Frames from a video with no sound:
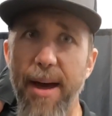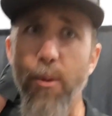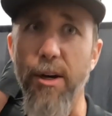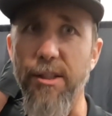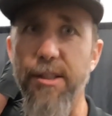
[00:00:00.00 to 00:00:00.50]
I've seen
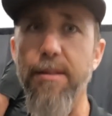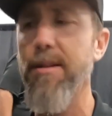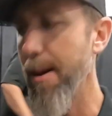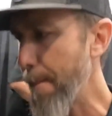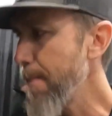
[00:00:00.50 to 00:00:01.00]
that video.
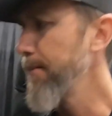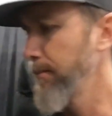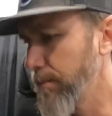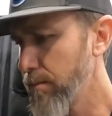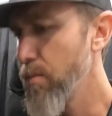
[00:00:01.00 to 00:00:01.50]
We'll post a
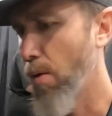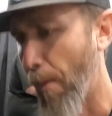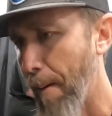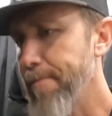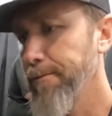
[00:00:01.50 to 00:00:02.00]
little clip on
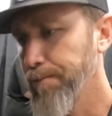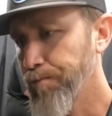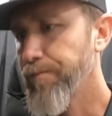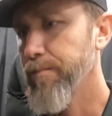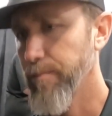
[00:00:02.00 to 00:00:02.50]
here to show
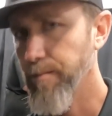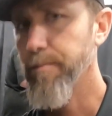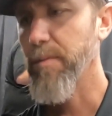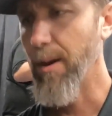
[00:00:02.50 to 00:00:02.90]
you guys.